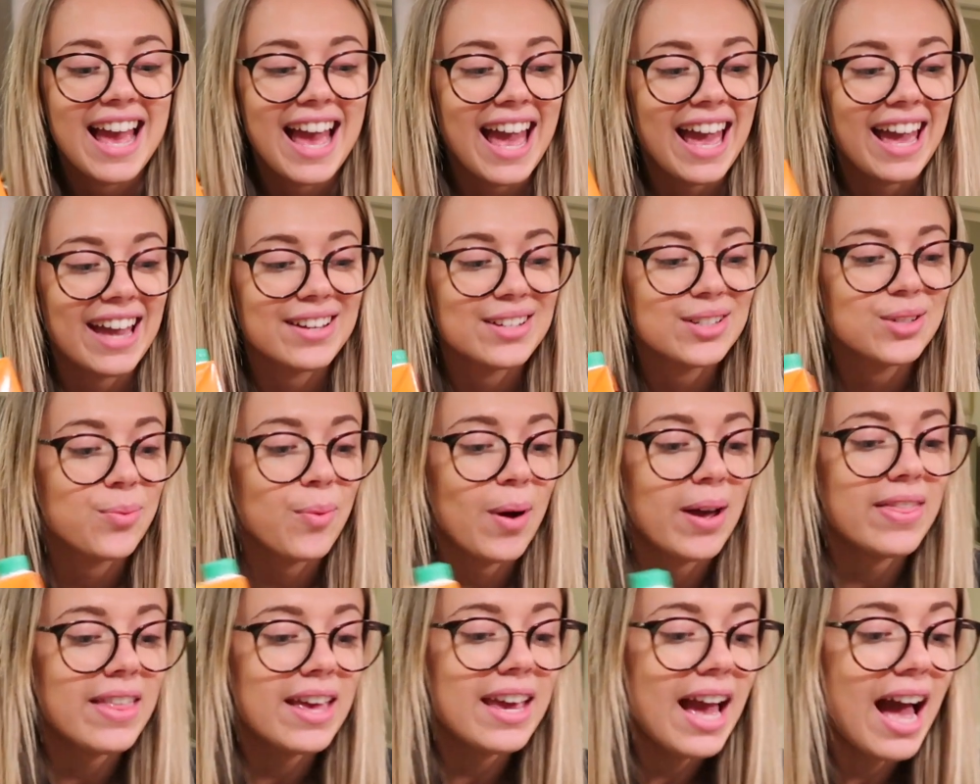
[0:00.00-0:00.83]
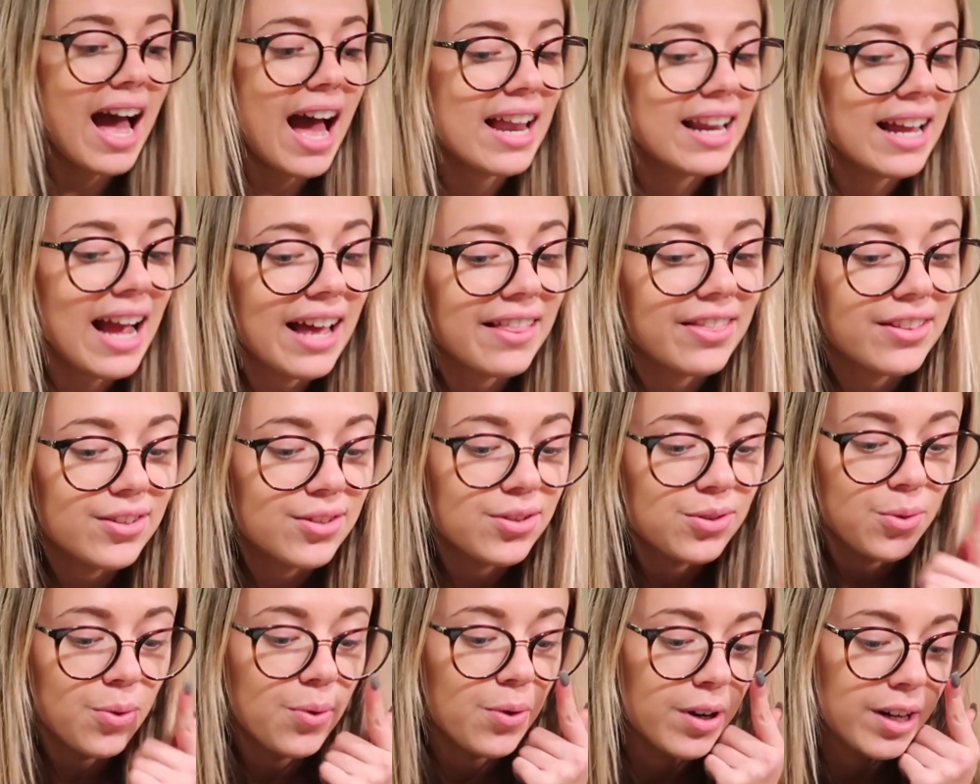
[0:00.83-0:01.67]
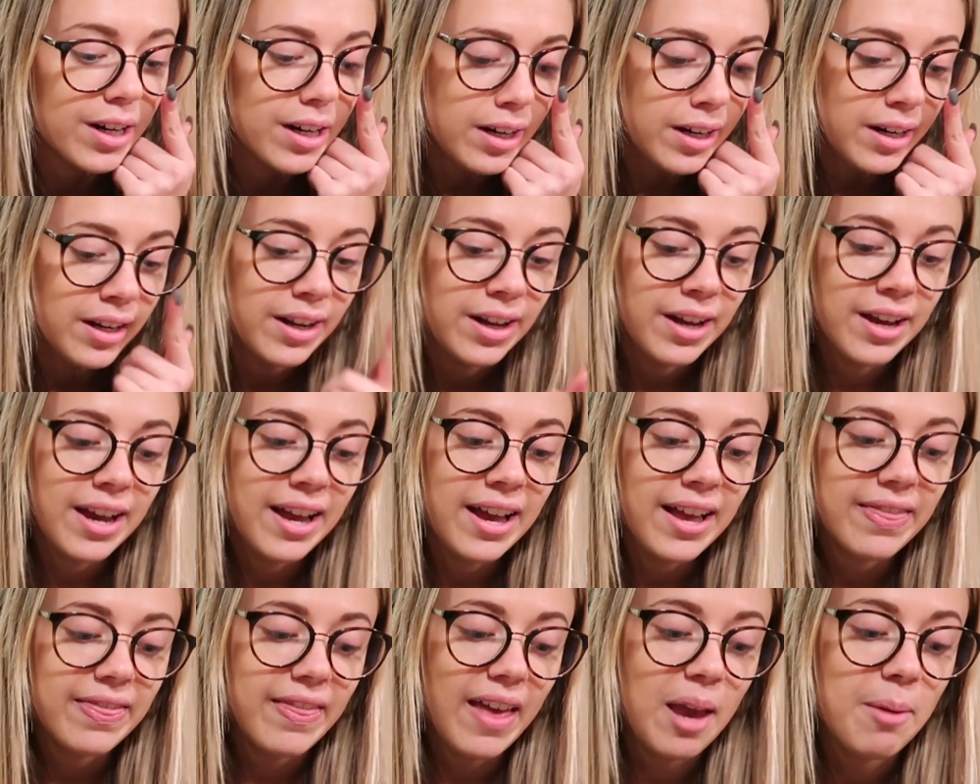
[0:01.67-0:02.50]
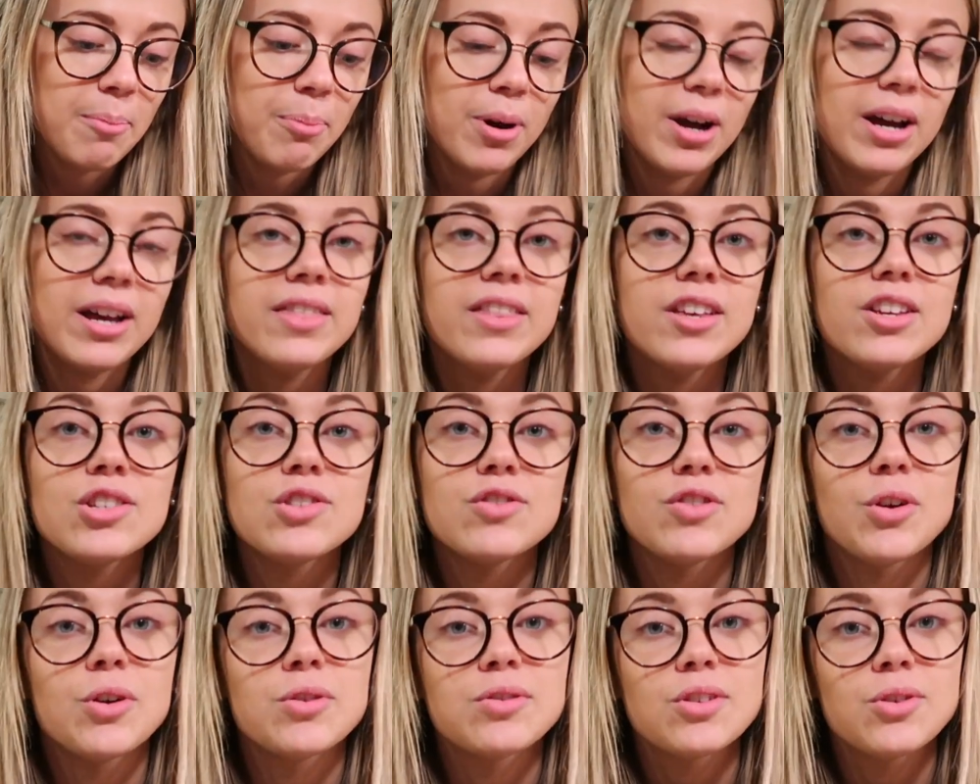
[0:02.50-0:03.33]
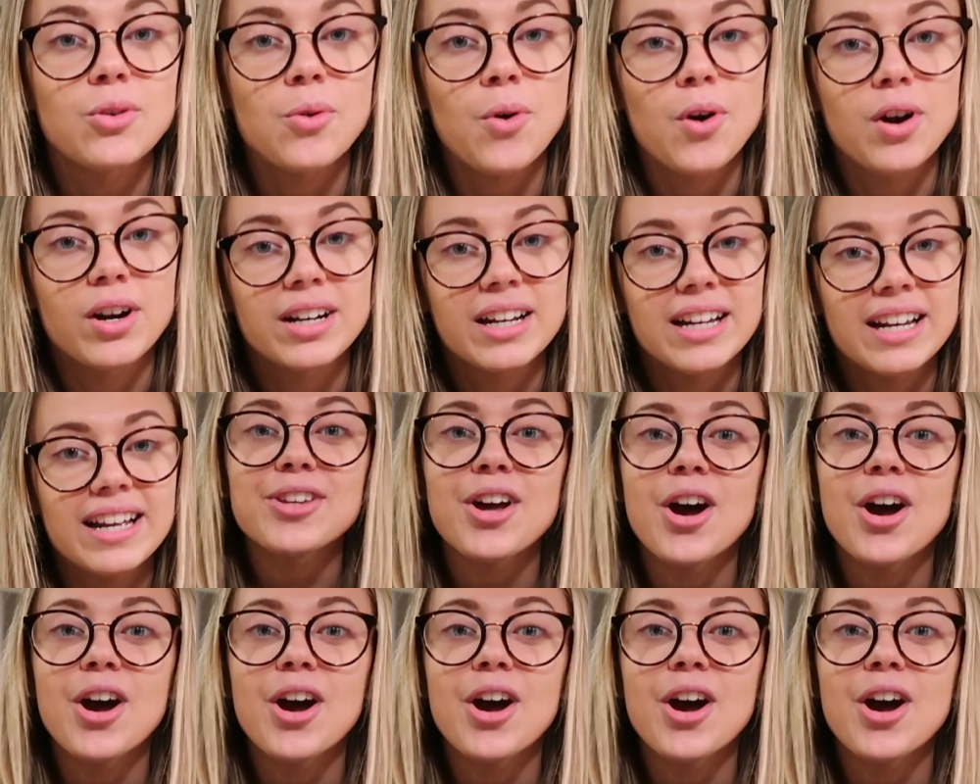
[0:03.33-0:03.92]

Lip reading: And when they had it at the store, they put this roasted corn in it.